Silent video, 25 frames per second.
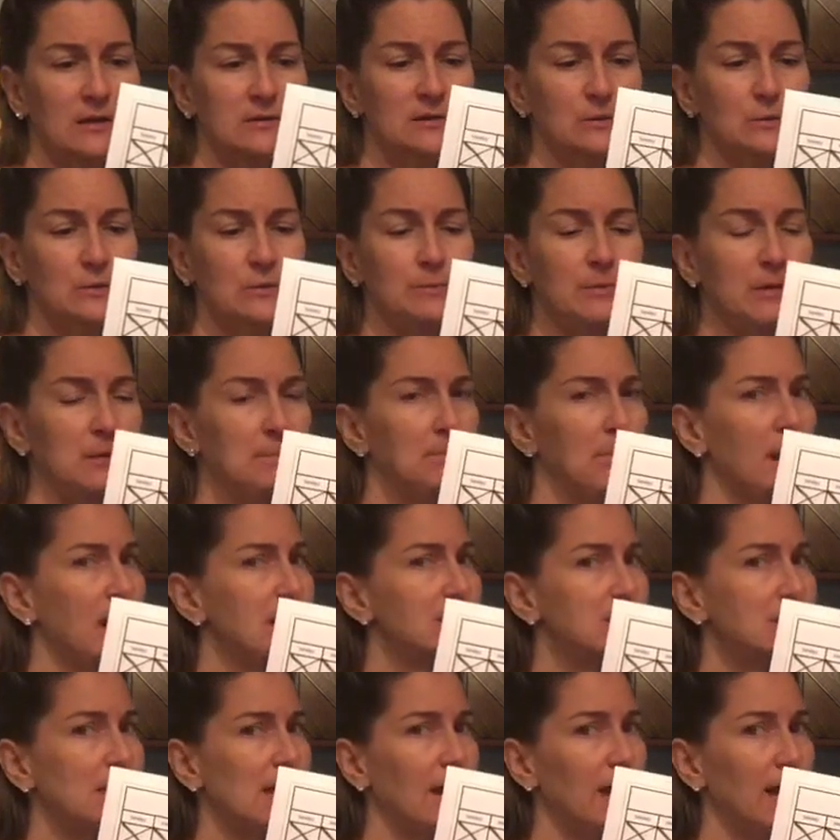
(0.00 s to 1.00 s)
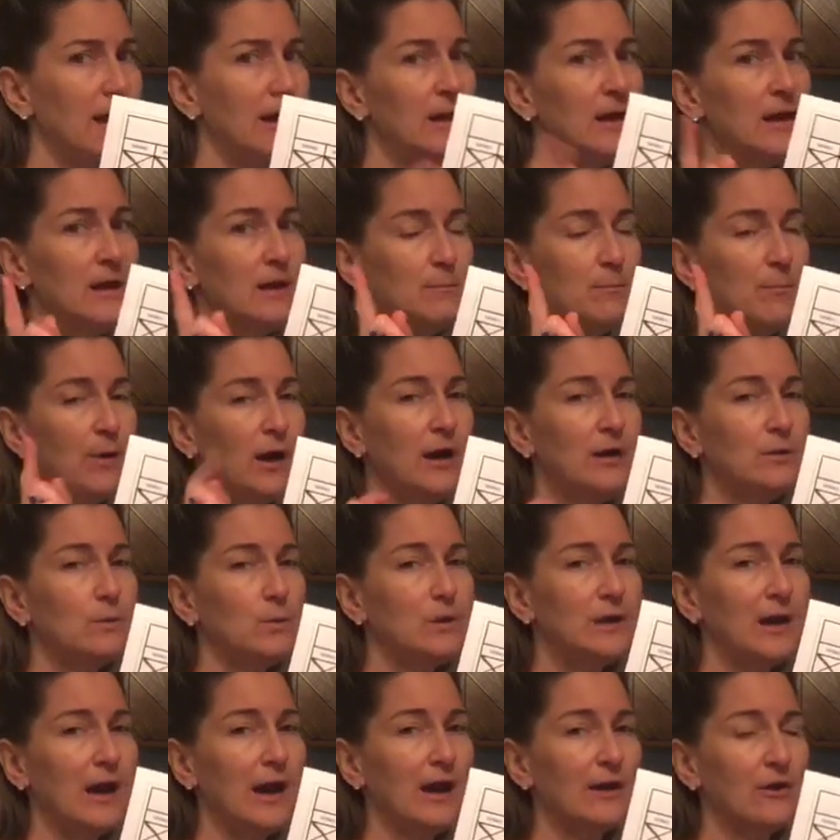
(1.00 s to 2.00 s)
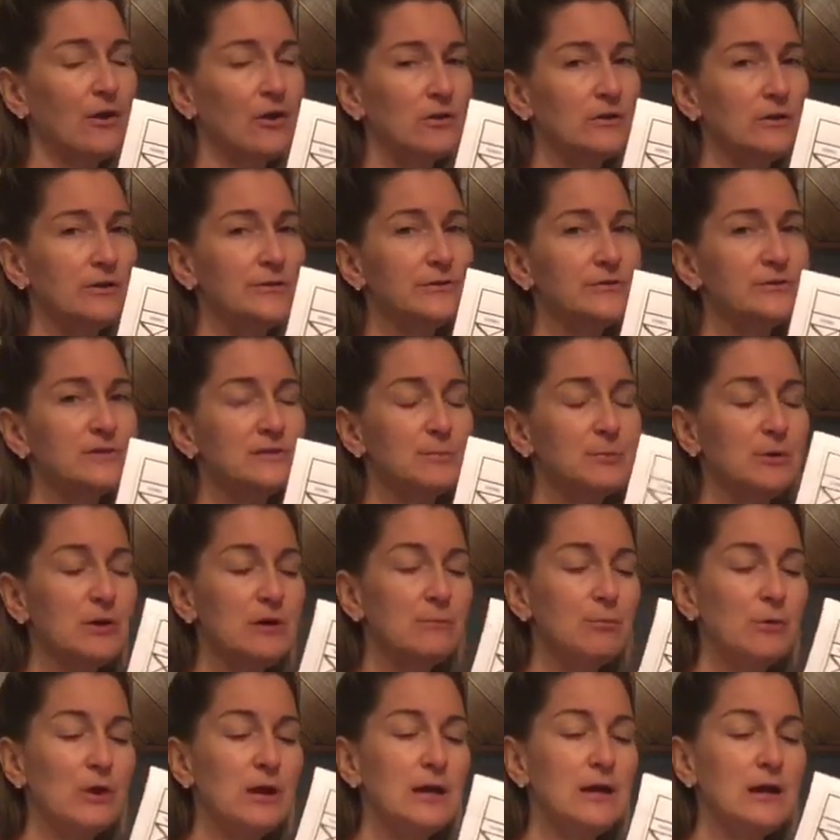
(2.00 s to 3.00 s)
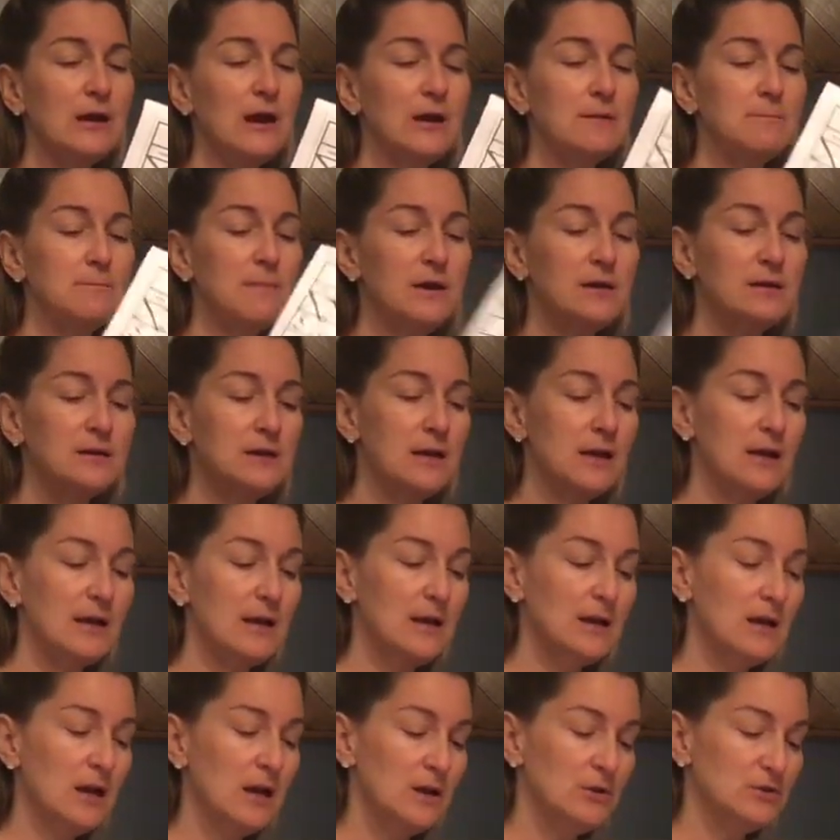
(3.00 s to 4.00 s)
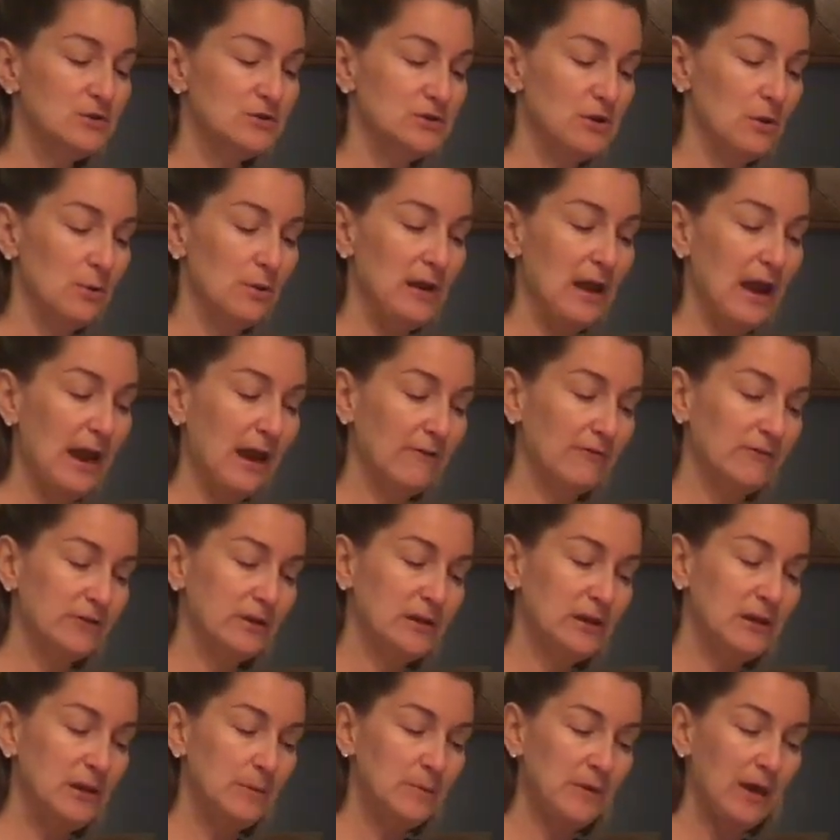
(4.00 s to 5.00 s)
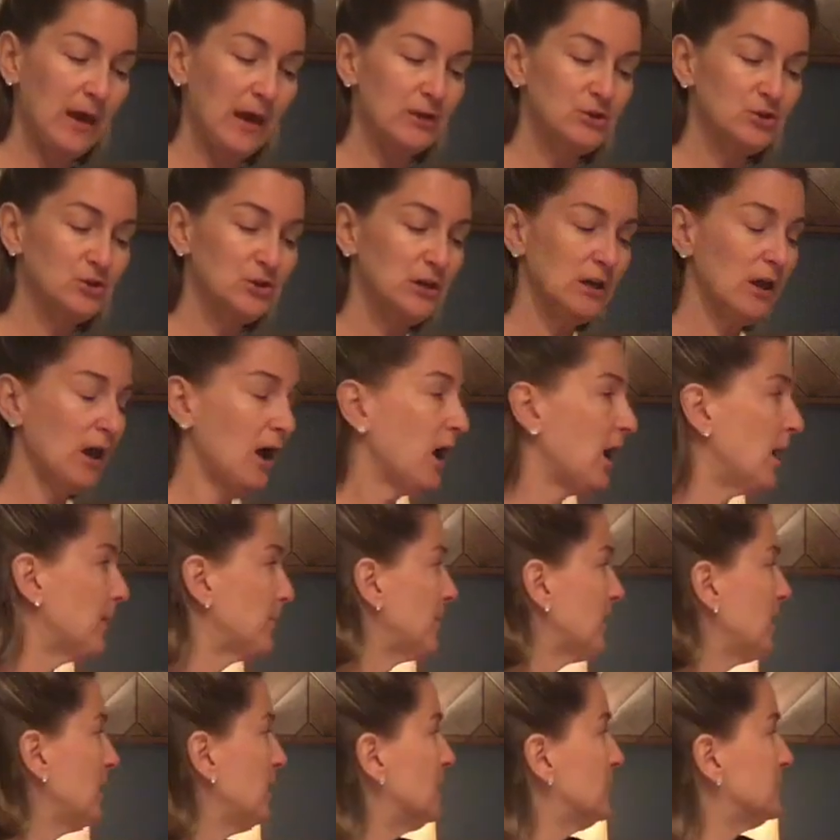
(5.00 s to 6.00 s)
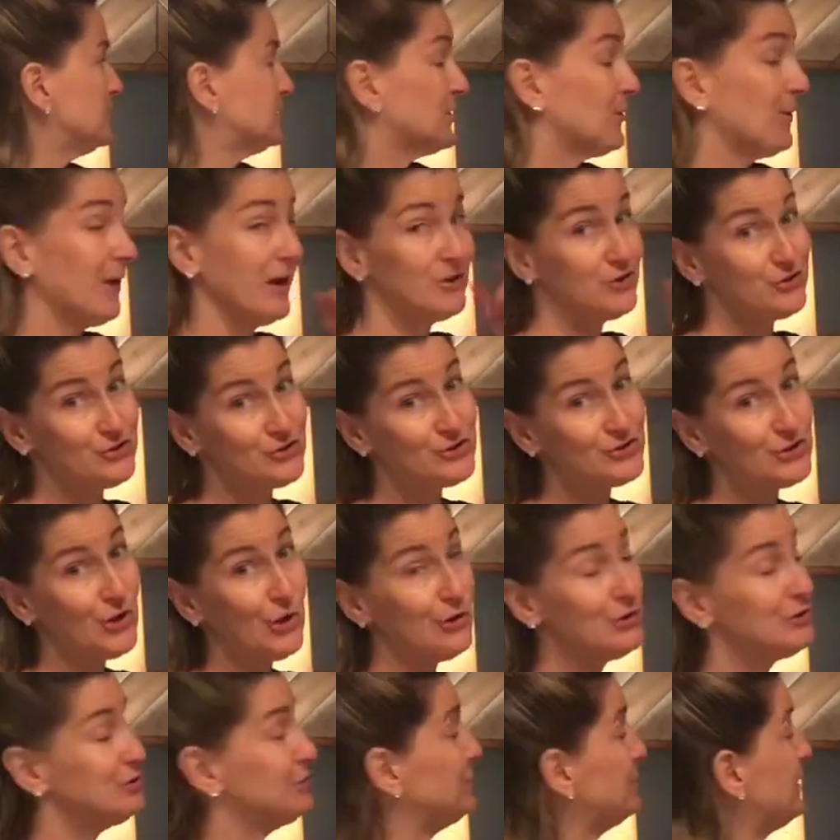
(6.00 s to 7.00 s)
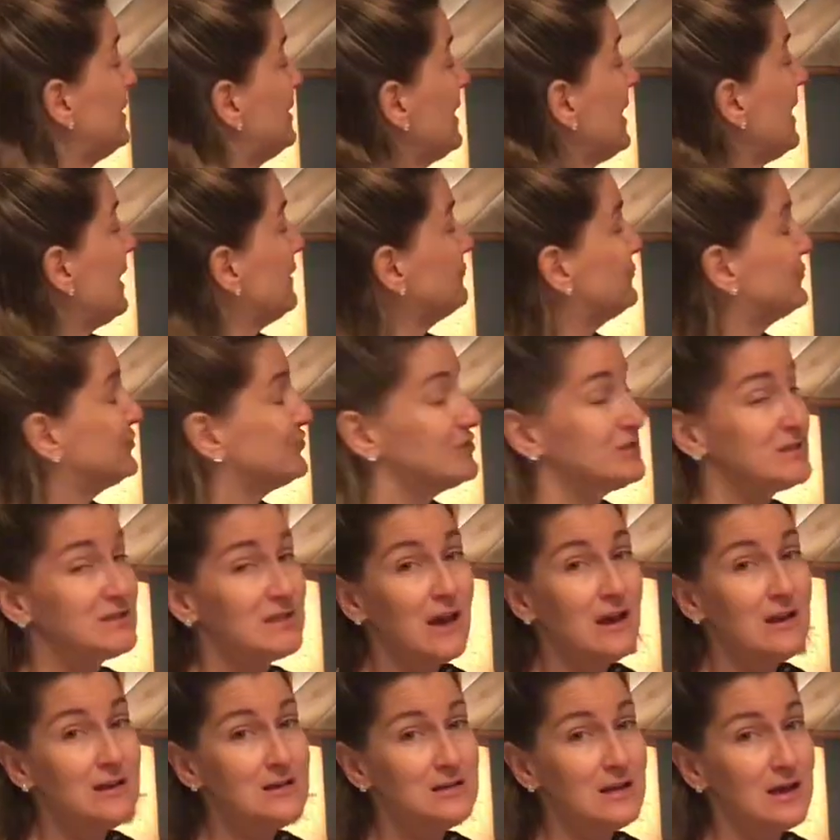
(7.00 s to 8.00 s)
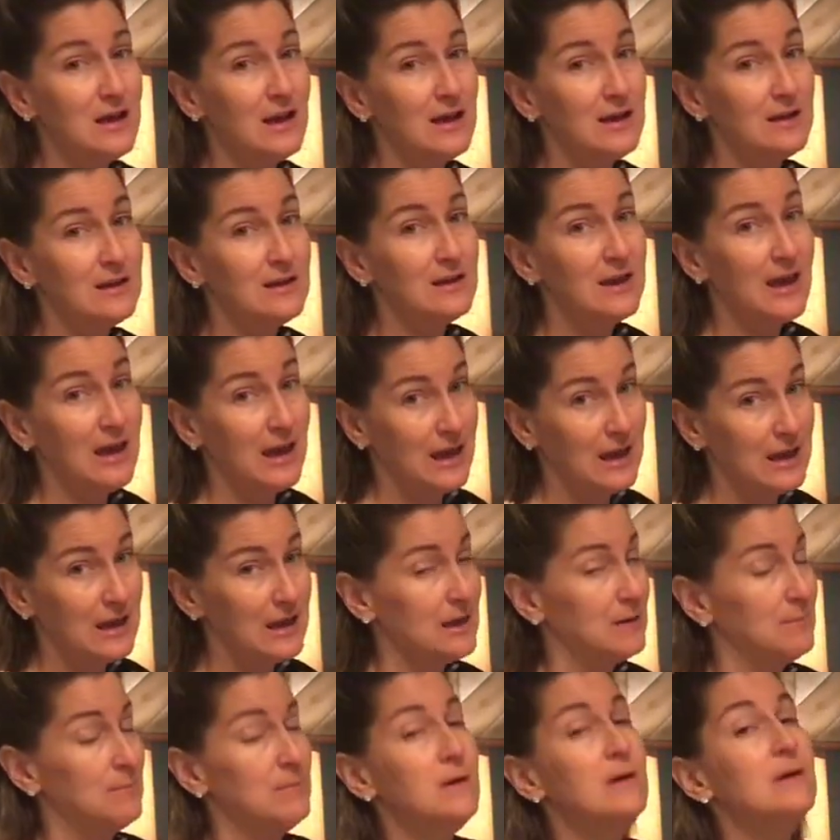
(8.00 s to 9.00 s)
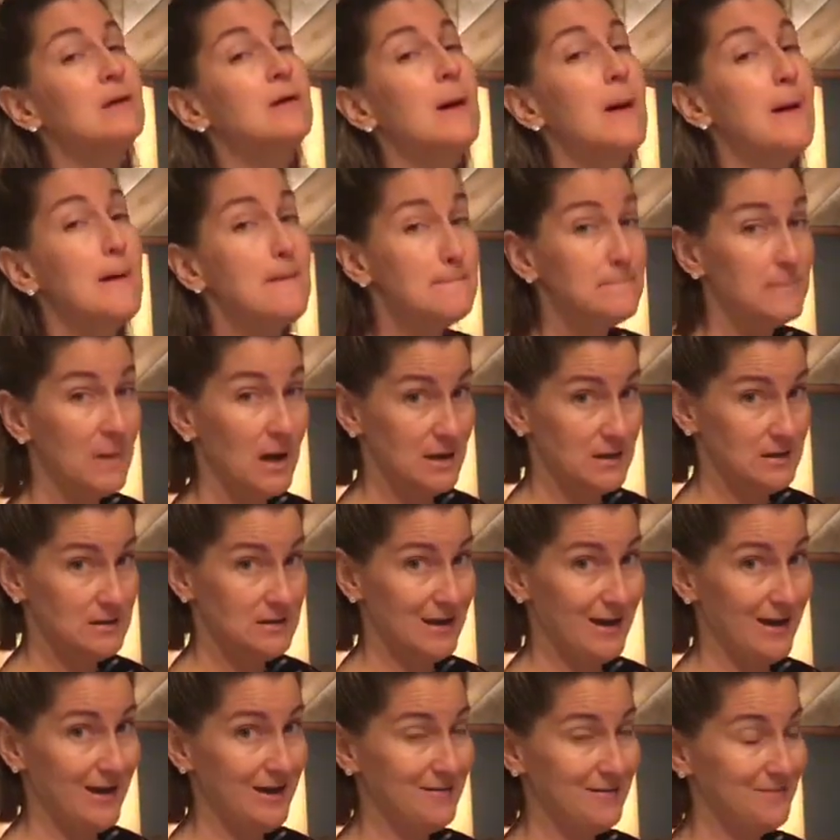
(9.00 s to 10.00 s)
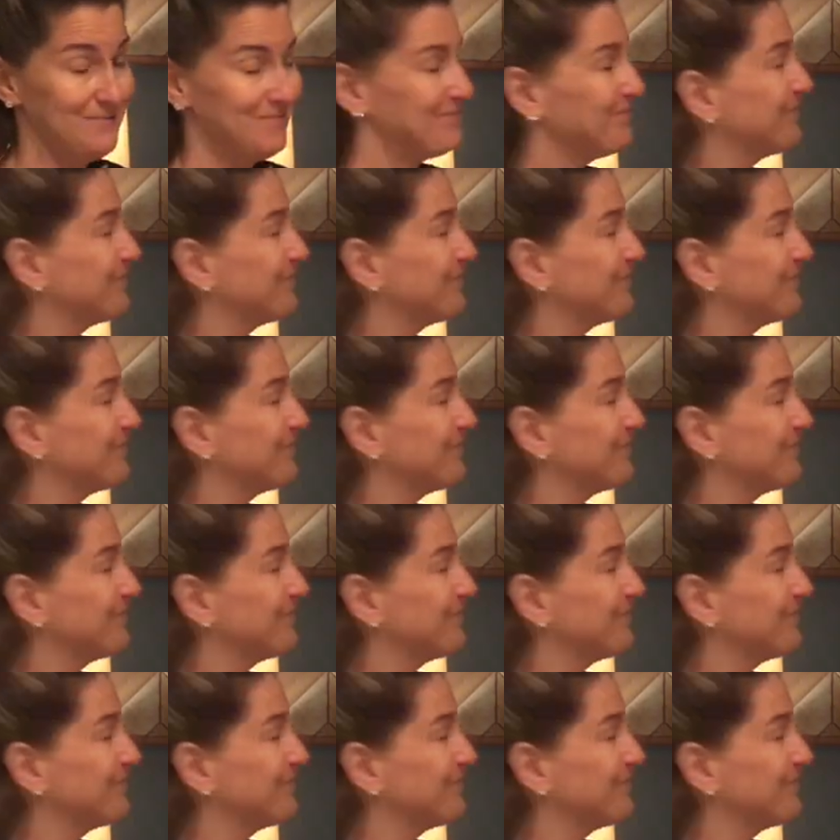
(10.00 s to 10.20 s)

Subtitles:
it would be Monday, but we had our little spring break on Monday, so we have to keep catching up. So I just told you that after Sunday came Monday.